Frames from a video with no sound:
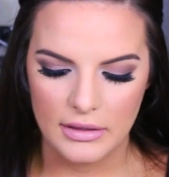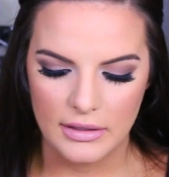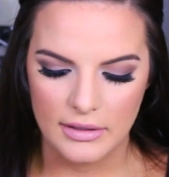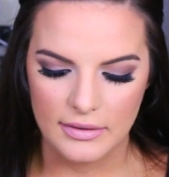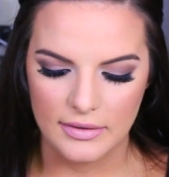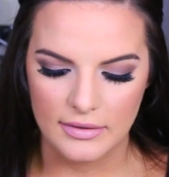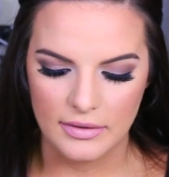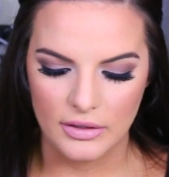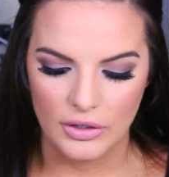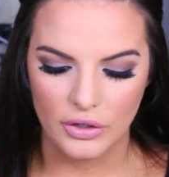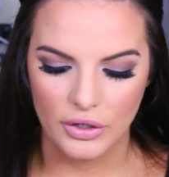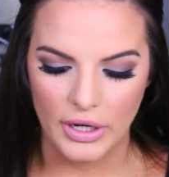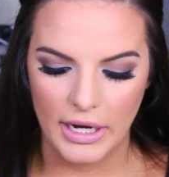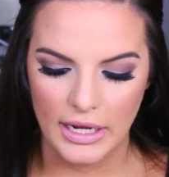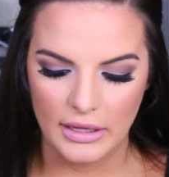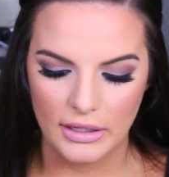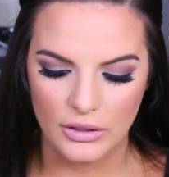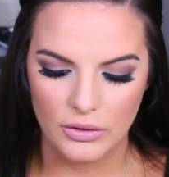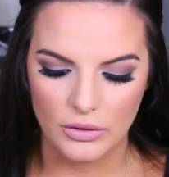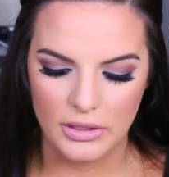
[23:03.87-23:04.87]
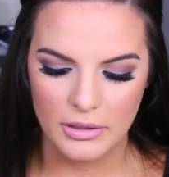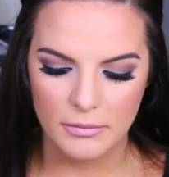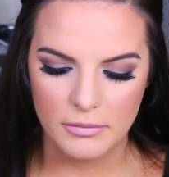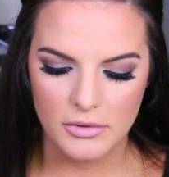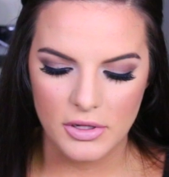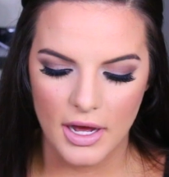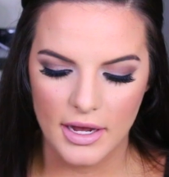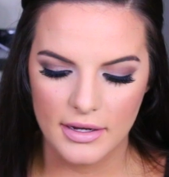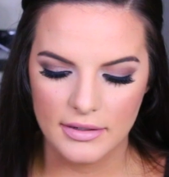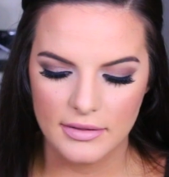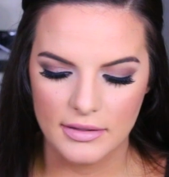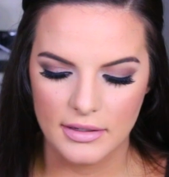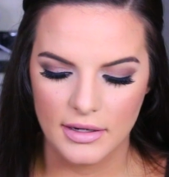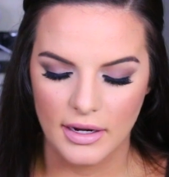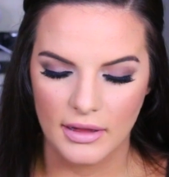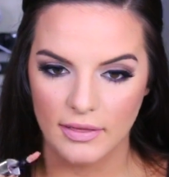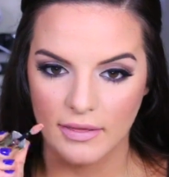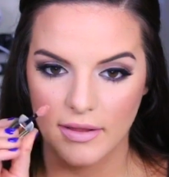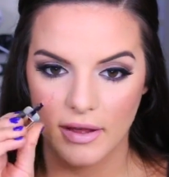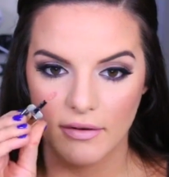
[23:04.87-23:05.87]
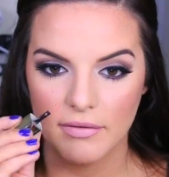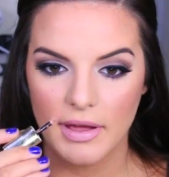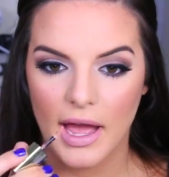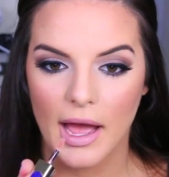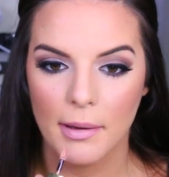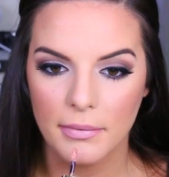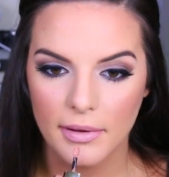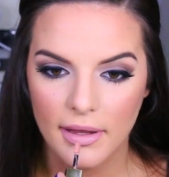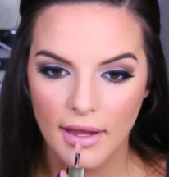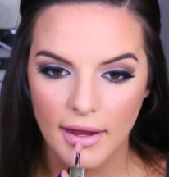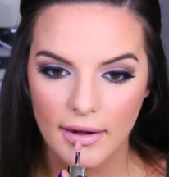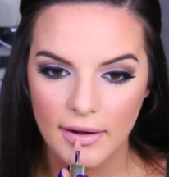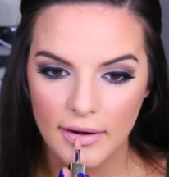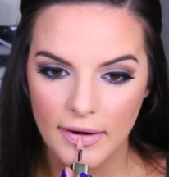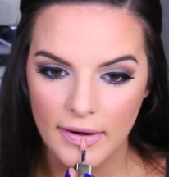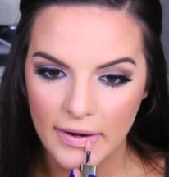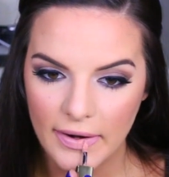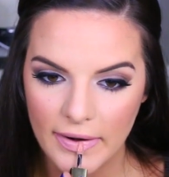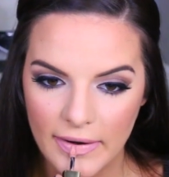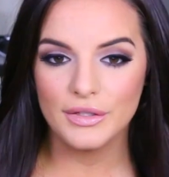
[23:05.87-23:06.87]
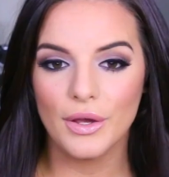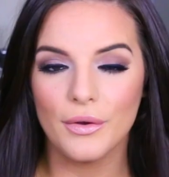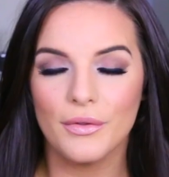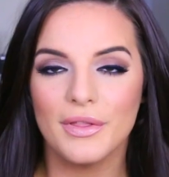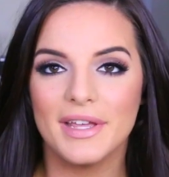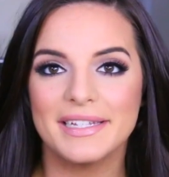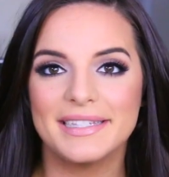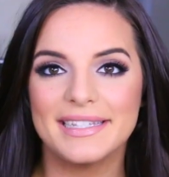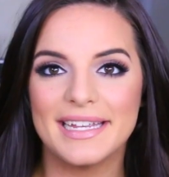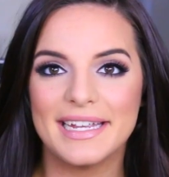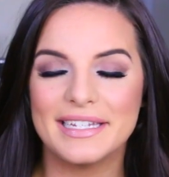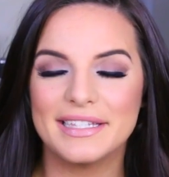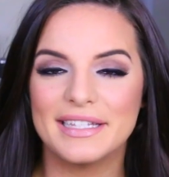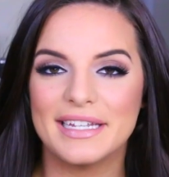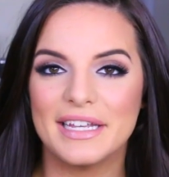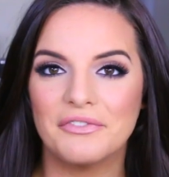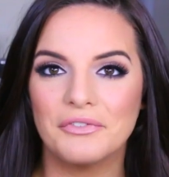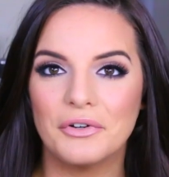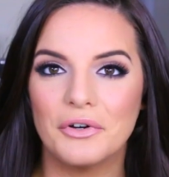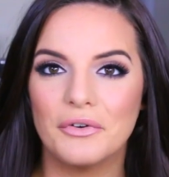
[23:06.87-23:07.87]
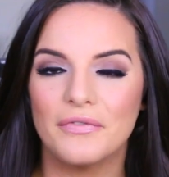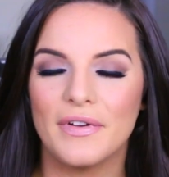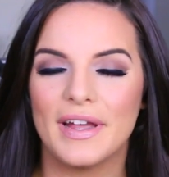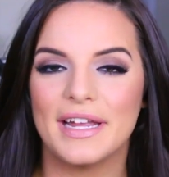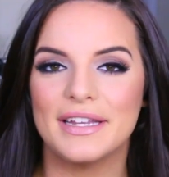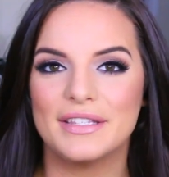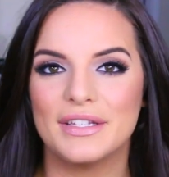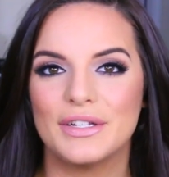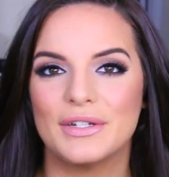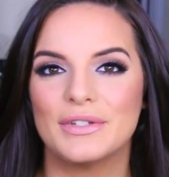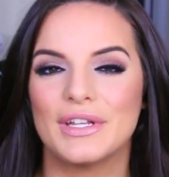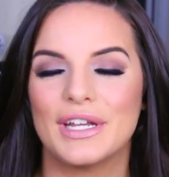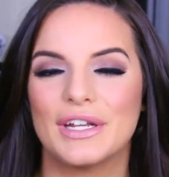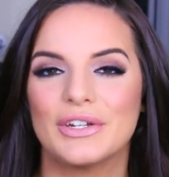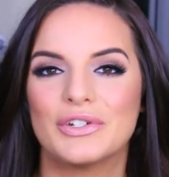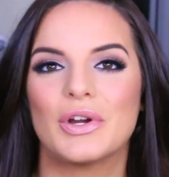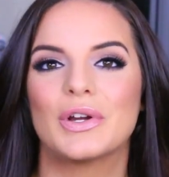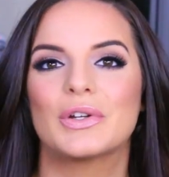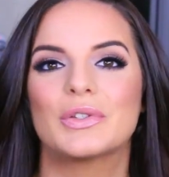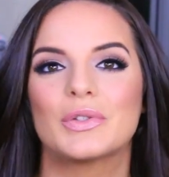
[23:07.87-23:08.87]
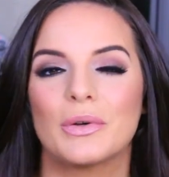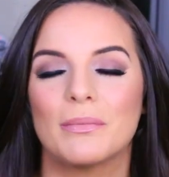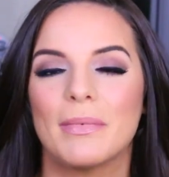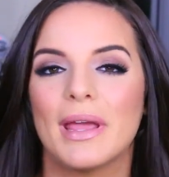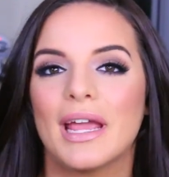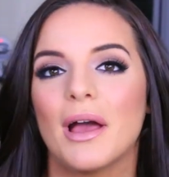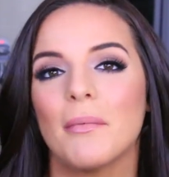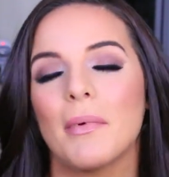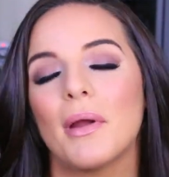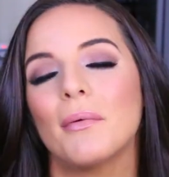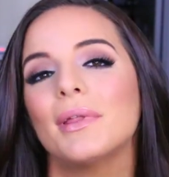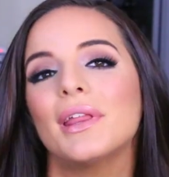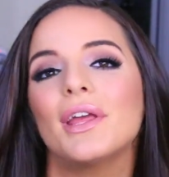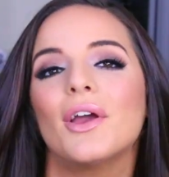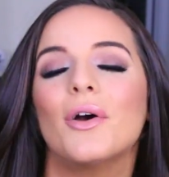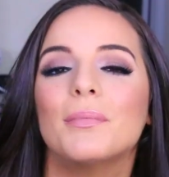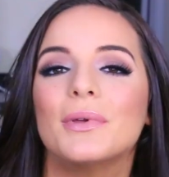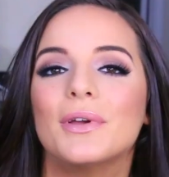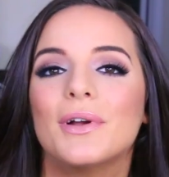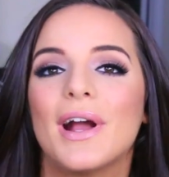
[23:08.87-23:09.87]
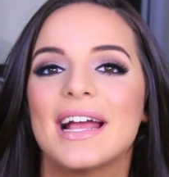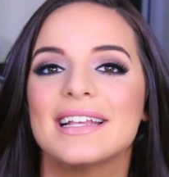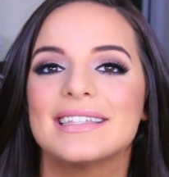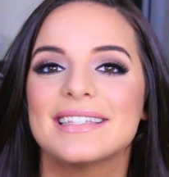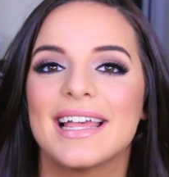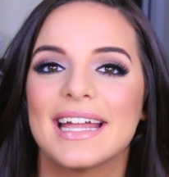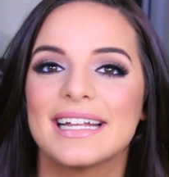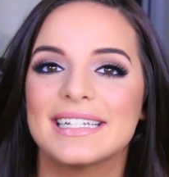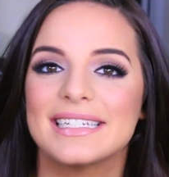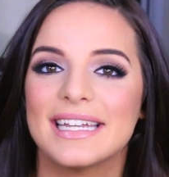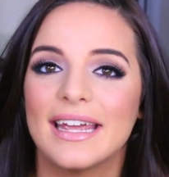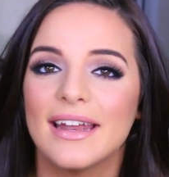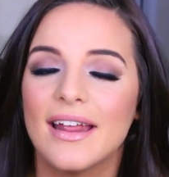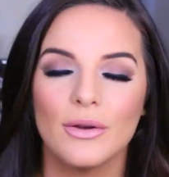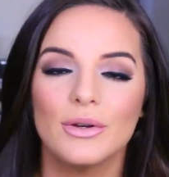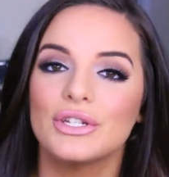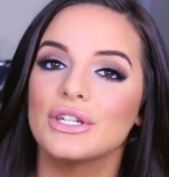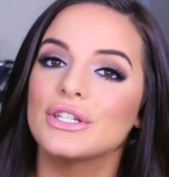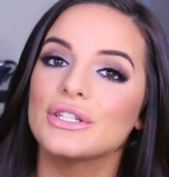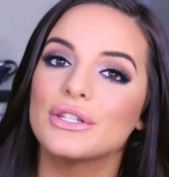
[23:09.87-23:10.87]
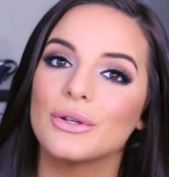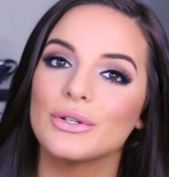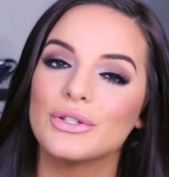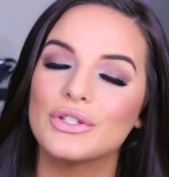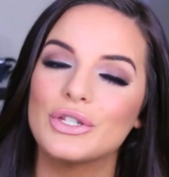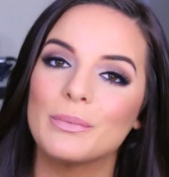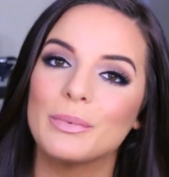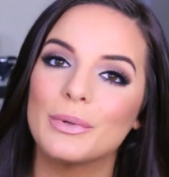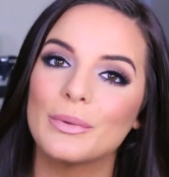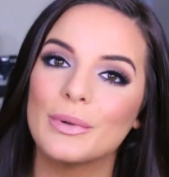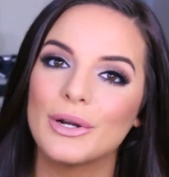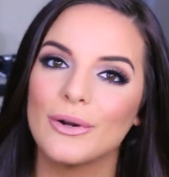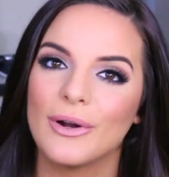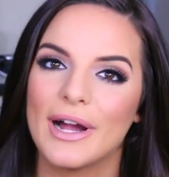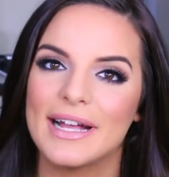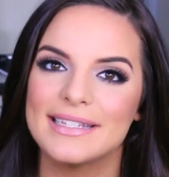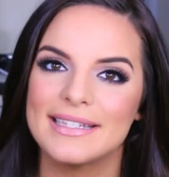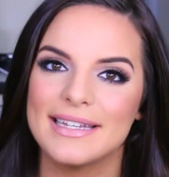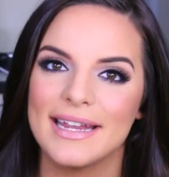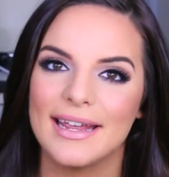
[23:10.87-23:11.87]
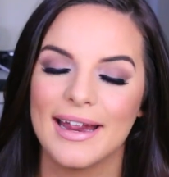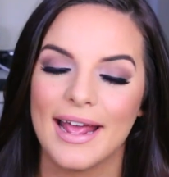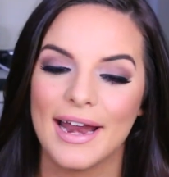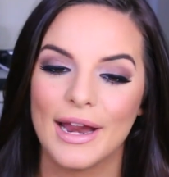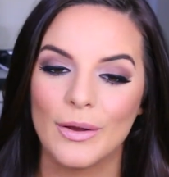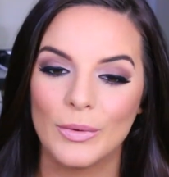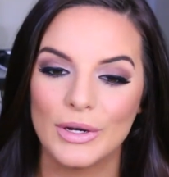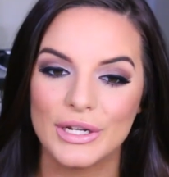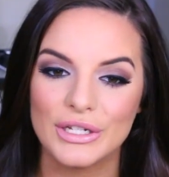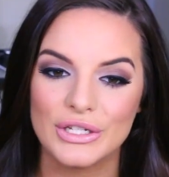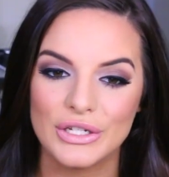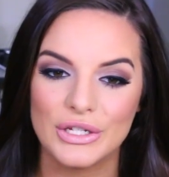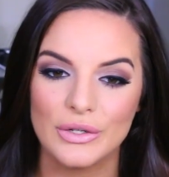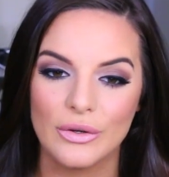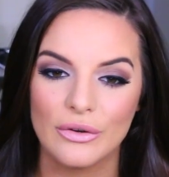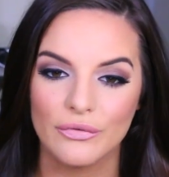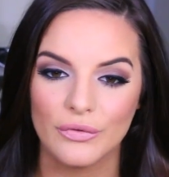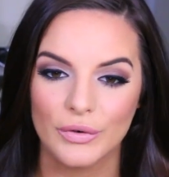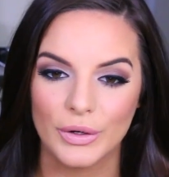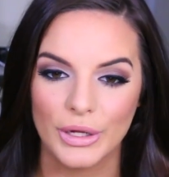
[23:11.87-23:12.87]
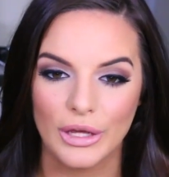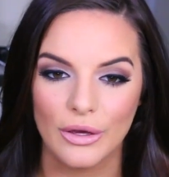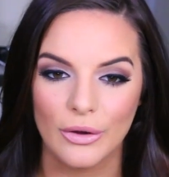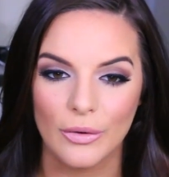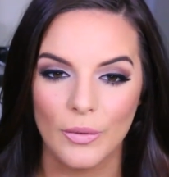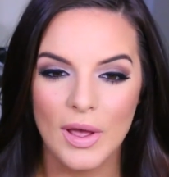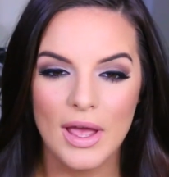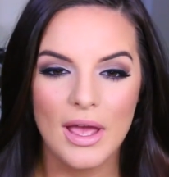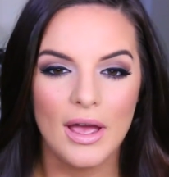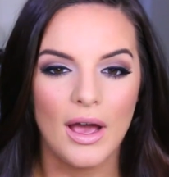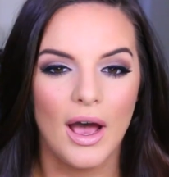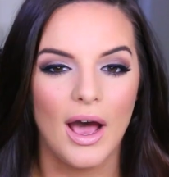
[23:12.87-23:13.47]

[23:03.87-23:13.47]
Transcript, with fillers: This is a great little lip gloss and I love the applicator. So this is the full face using drugstore makeup. I really hope you guys liked it. It was just super requested and I wanted to do it for you.